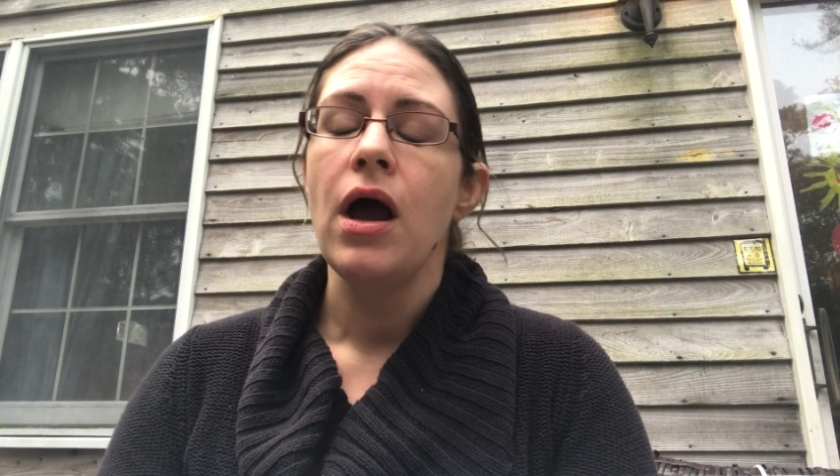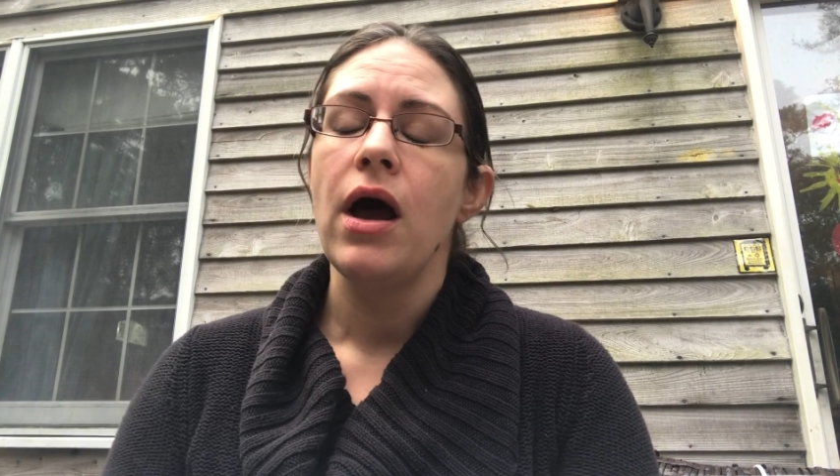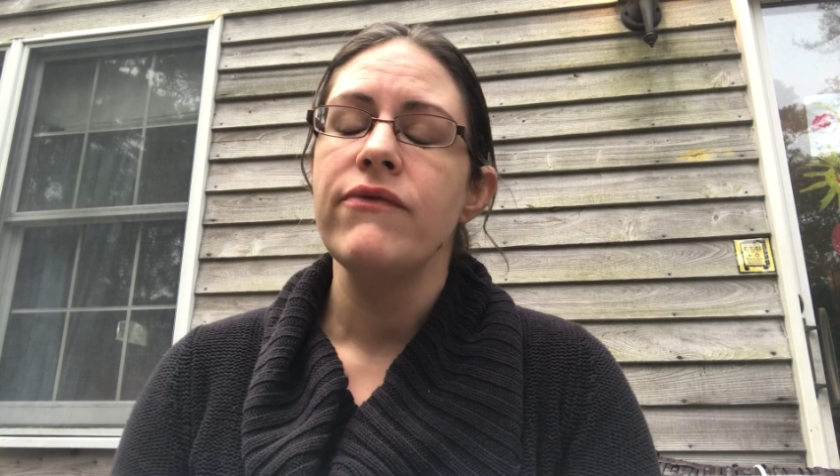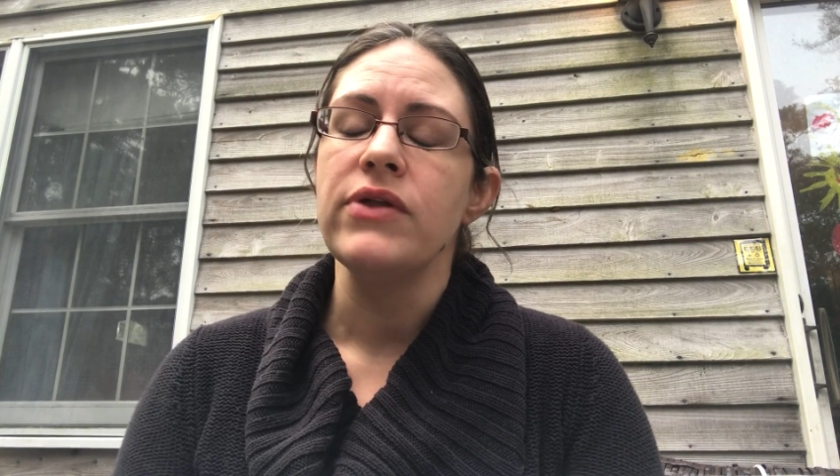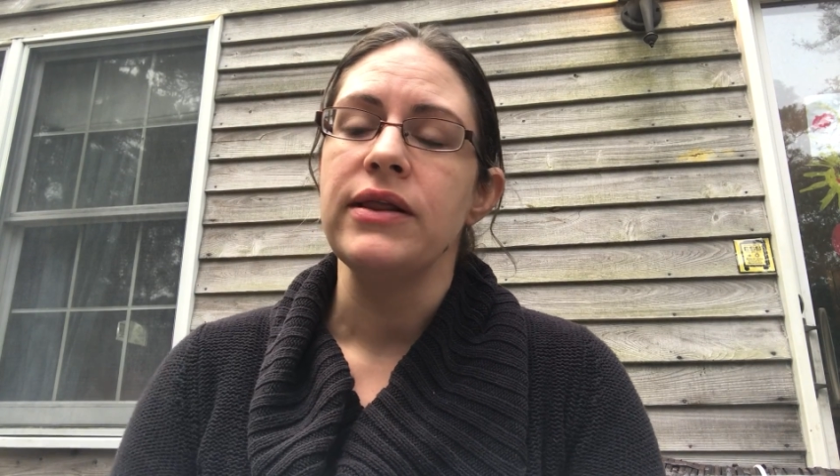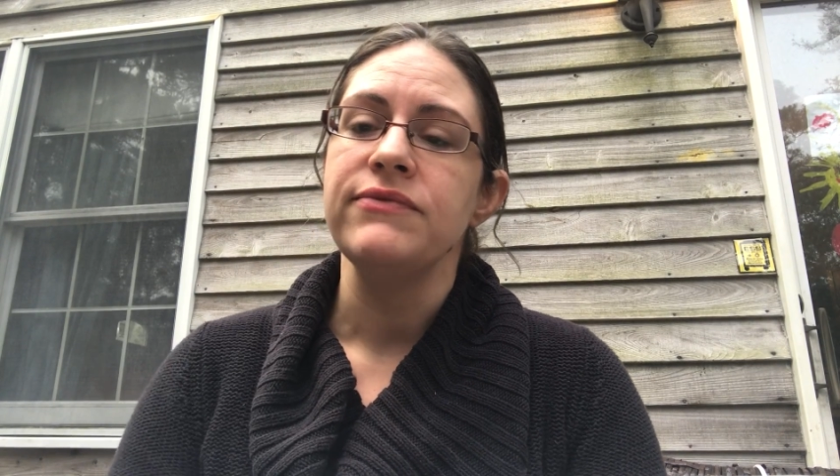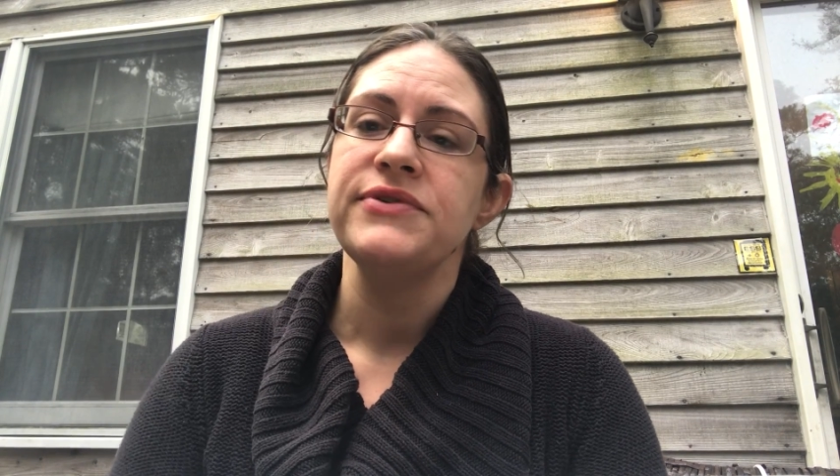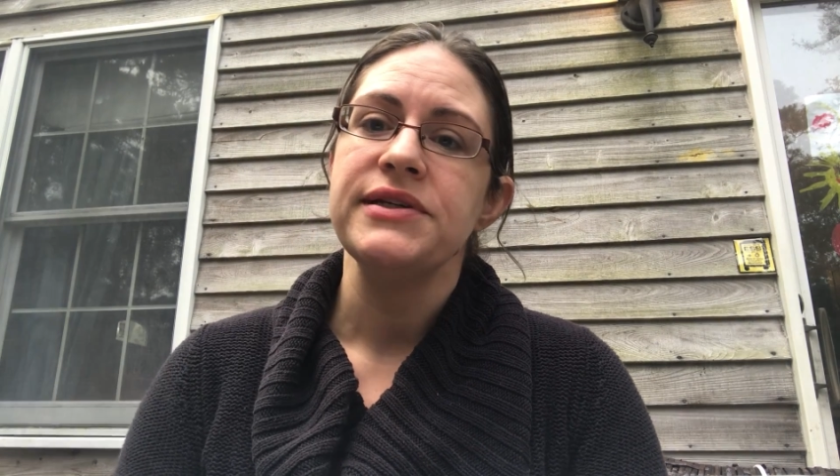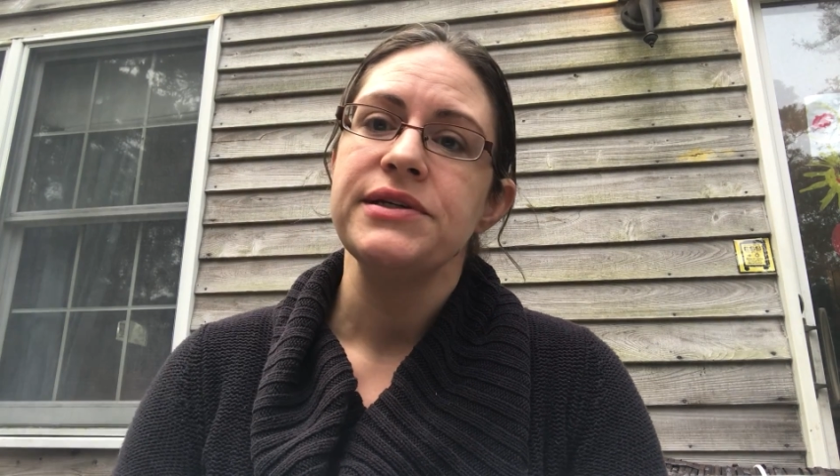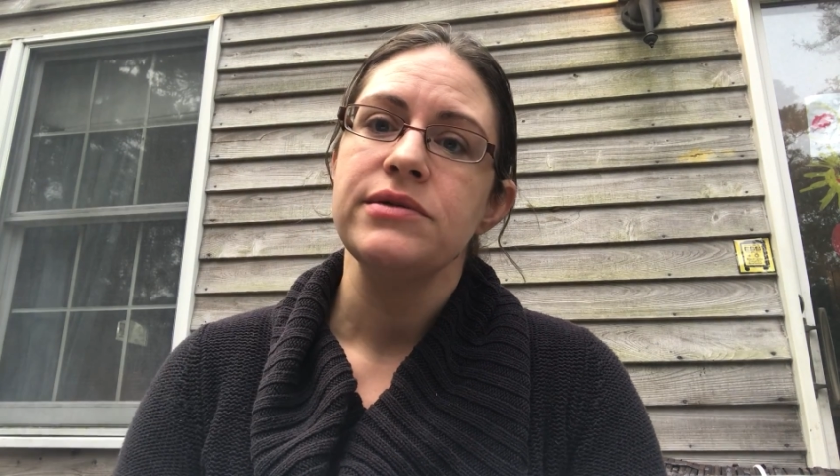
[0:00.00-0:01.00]
of the lymph
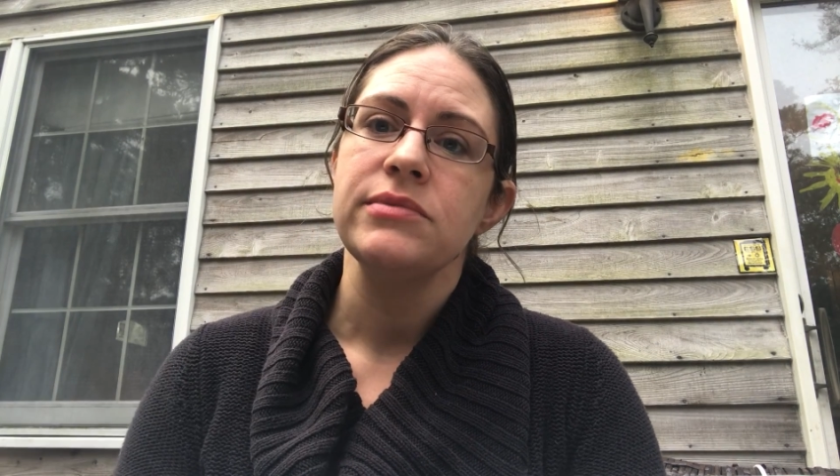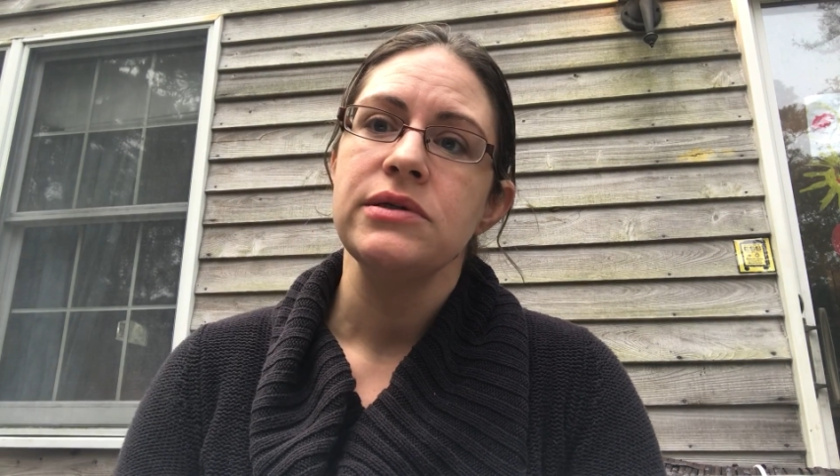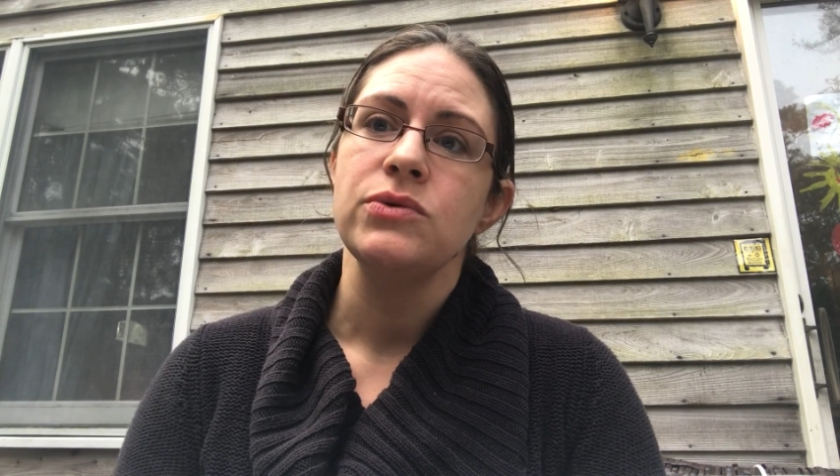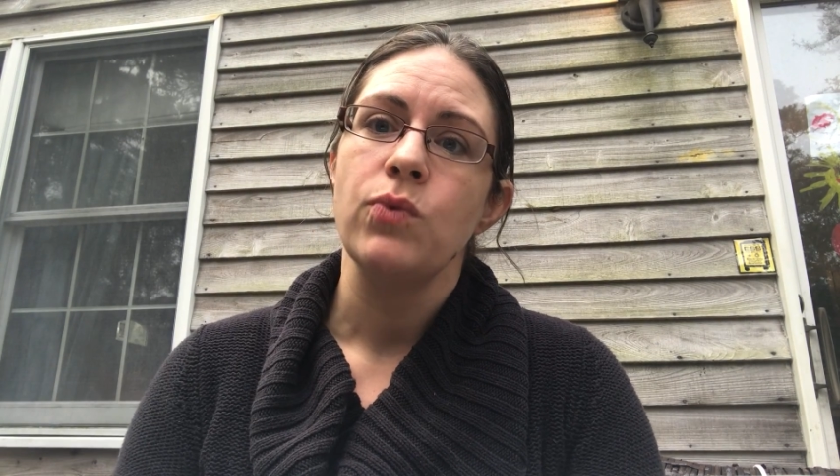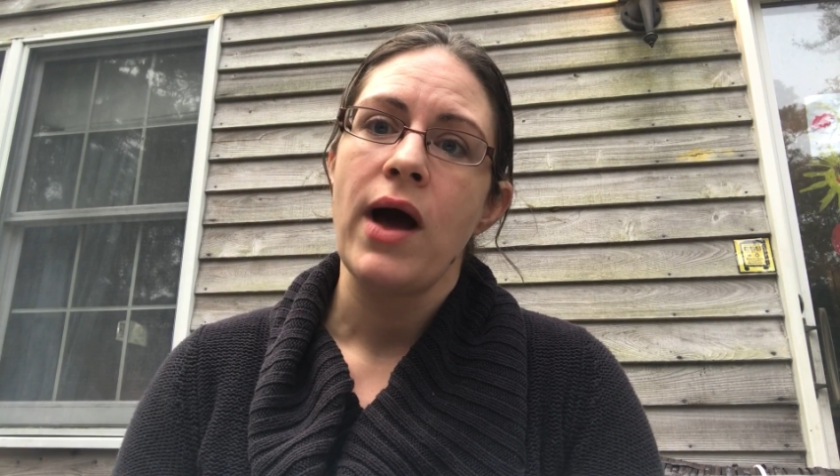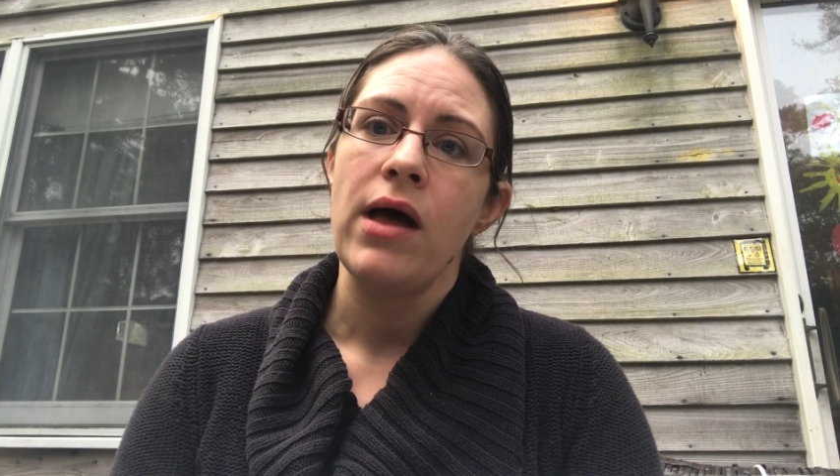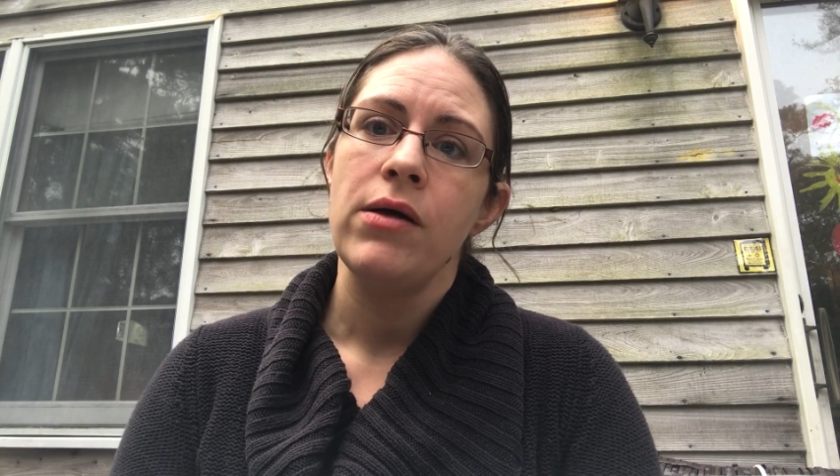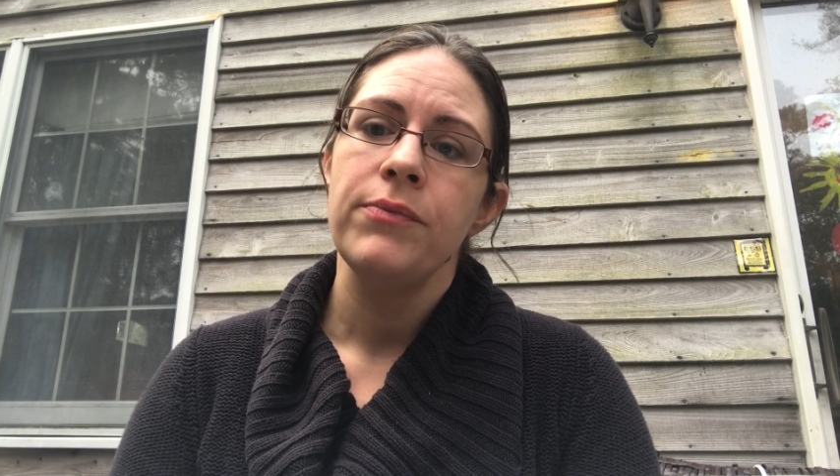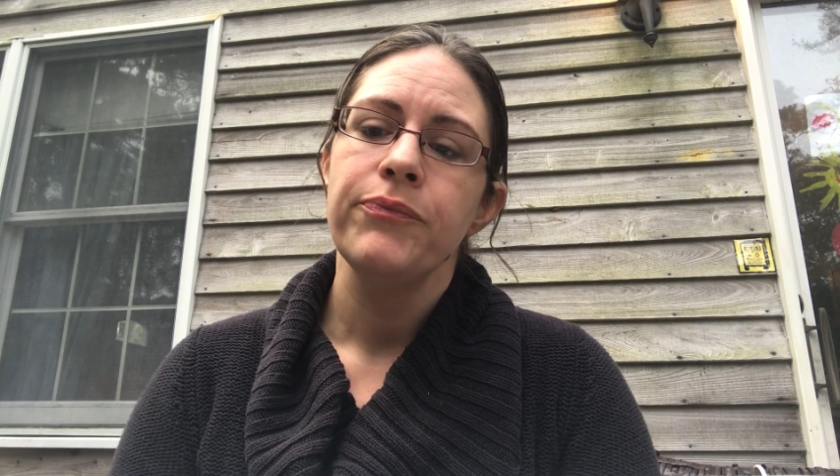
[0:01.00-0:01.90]
system as well.